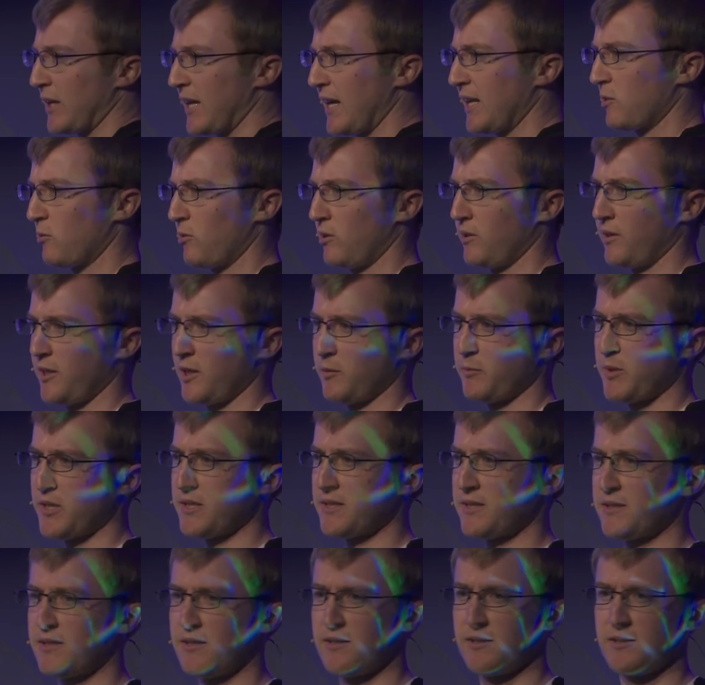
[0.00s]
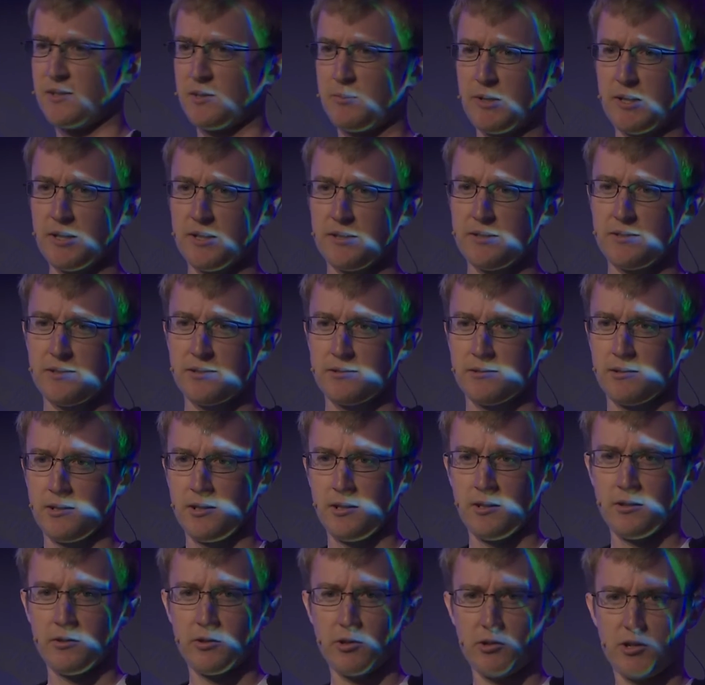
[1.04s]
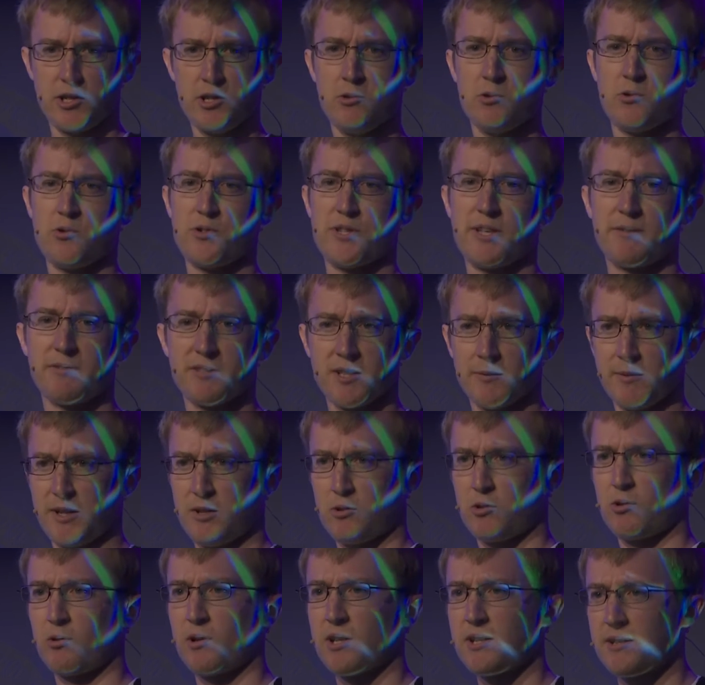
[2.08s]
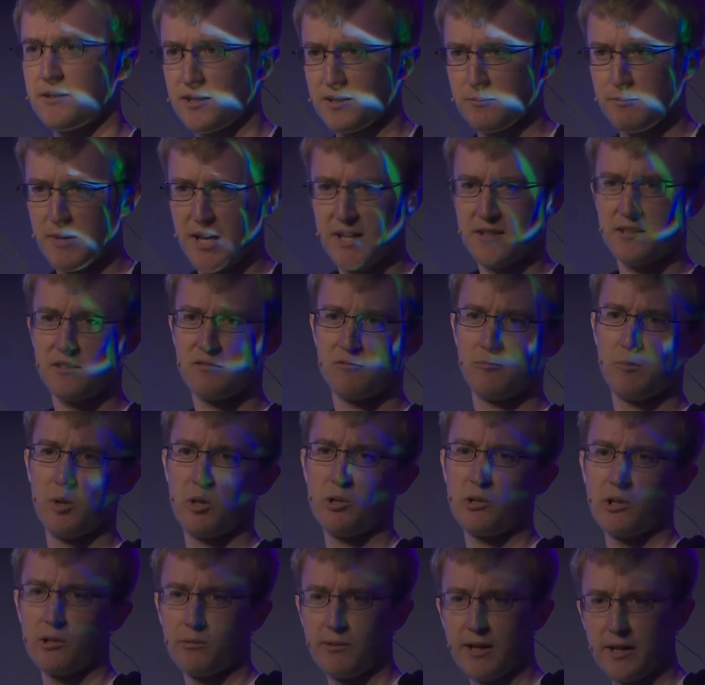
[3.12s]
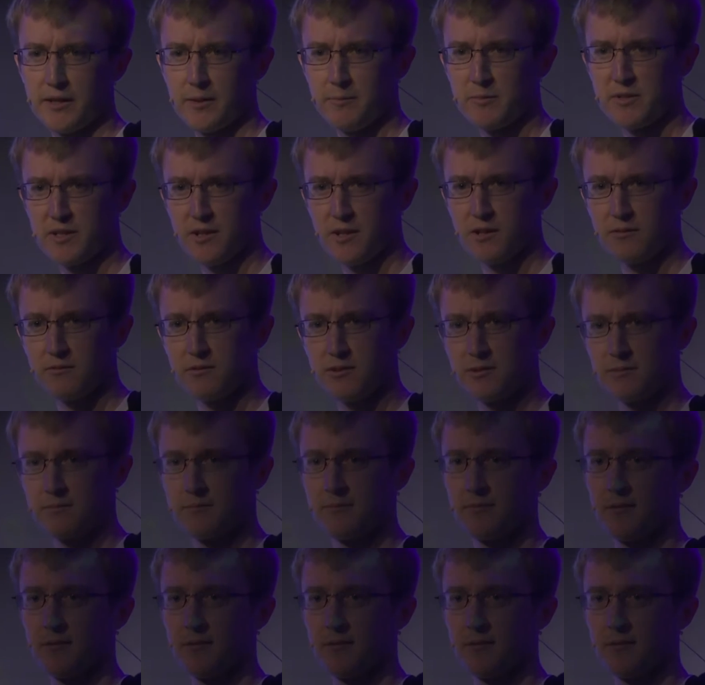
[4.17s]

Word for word: category-leading businesses is because they're huge. They've somehow created this massive moat around themselves.